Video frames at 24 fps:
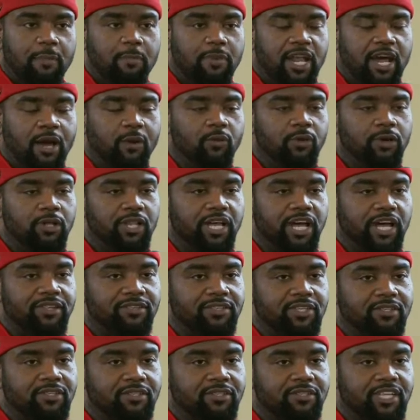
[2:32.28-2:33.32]
But I
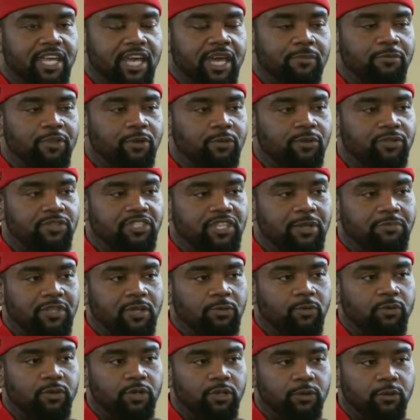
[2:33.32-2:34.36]
realized at the time there was
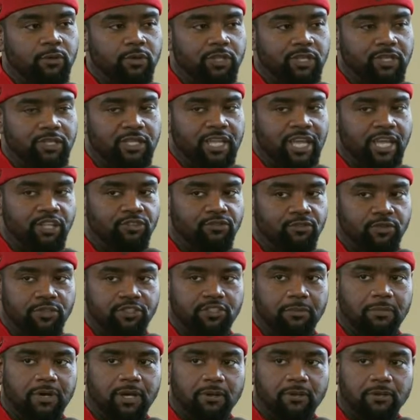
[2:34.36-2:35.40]
something really, really dangerous
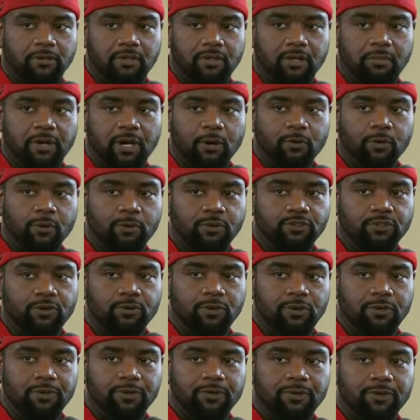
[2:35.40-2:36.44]
about what was
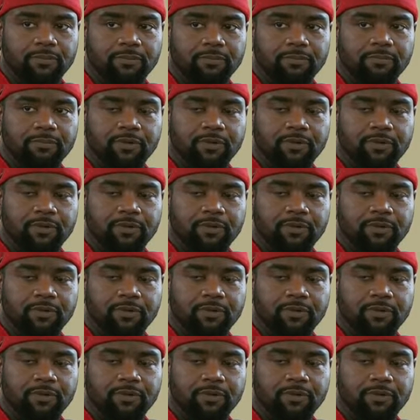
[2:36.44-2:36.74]
going on.